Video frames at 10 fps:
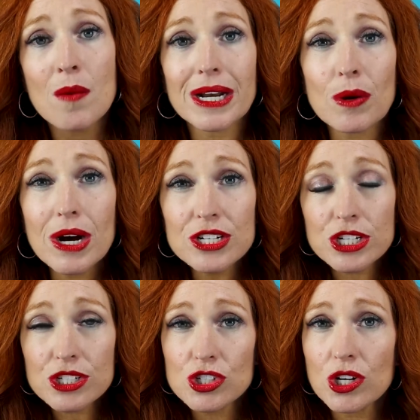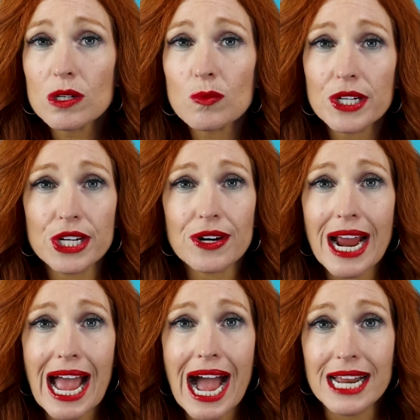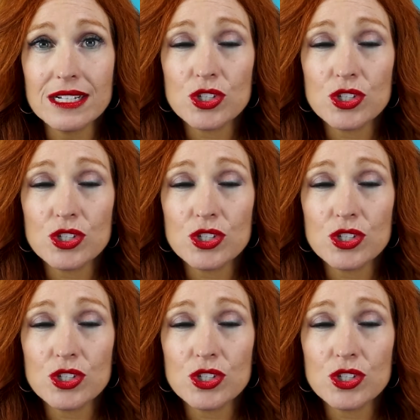But I want you to start where you're at.